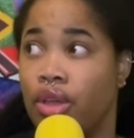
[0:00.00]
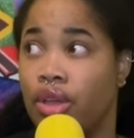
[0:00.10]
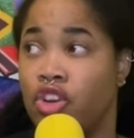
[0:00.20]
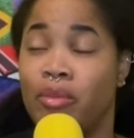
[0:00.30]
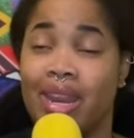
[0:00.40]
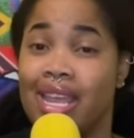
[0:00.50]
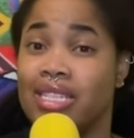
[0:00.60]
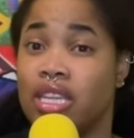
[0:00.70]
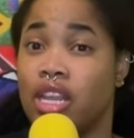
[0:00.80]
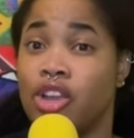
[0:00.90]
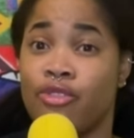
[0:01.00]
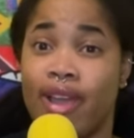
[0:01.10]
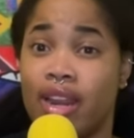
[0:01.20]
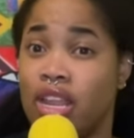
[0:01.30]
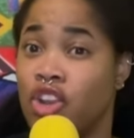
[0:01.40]
nobody has any
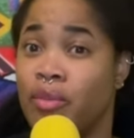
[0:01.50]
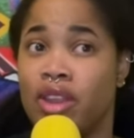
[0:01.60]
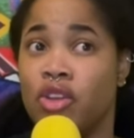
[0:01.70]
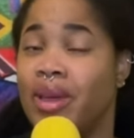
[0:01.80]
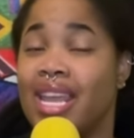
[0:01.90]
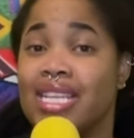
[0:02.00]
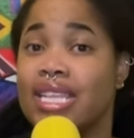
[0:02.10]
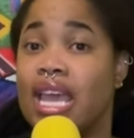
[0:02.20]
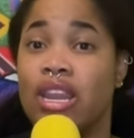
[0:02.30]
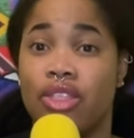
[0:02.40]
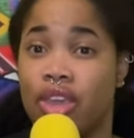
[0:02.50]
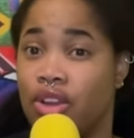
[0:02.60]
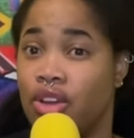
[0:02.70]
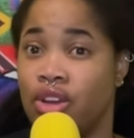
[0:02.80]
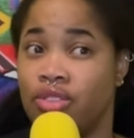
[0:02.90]
credit nobody nobody has anything at
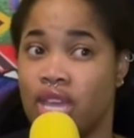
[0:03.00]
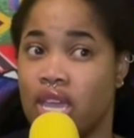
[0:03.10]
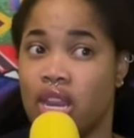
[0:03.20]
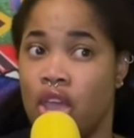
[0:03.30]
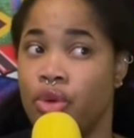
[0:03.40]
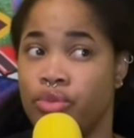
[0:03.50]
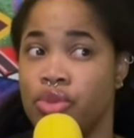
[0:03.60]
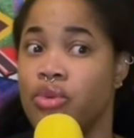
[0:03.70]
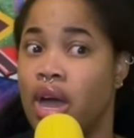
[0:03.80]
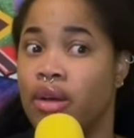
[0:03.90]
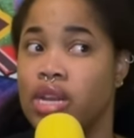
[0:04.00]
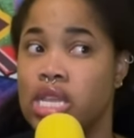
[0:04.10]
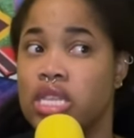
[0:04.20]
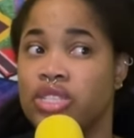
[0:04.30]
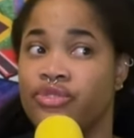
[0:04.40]
all that can help you out in
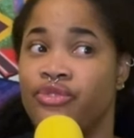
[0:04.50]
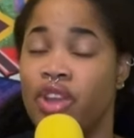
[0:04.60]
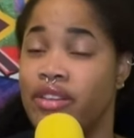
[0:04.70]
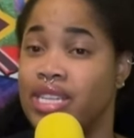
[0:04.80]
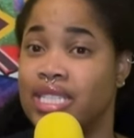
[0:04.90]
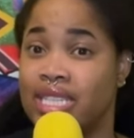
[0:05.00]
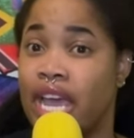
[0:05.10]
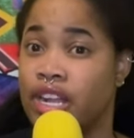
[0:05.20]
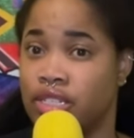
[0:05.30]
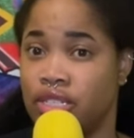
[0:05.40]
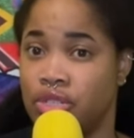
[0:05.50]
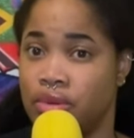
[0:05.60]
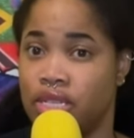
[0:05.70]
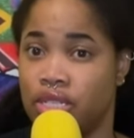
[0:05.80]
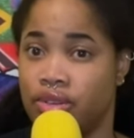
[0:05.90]
this very dire
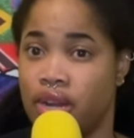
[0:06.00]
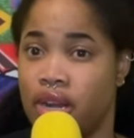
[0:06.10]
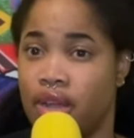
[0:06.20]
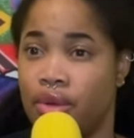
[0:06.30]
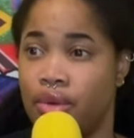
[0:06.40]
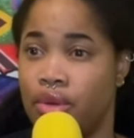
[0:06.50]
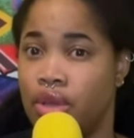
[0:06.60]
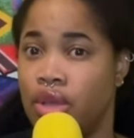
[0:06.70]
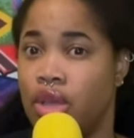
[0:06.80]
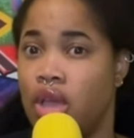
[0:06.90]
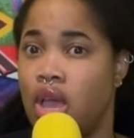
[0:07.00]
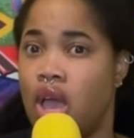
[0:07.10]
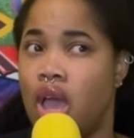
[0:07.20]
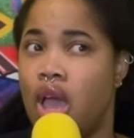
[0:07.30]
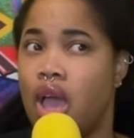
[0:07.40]
situation right now
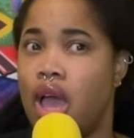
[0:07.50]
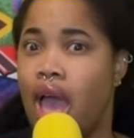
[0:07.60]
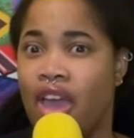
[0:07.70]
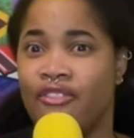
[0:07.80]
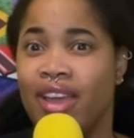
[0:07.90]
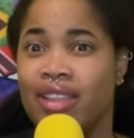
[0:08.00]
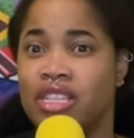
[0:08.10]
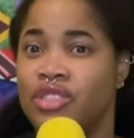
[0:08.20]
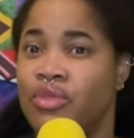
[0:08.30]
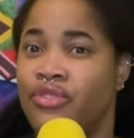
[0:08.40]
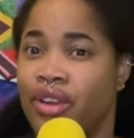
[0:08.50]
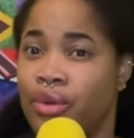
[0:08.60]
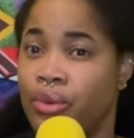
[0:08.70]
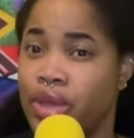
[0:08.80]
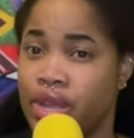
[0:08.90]
i find that to be very
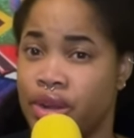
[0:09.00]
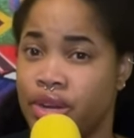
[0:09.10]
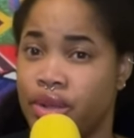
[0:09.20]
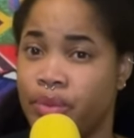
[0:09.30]
weird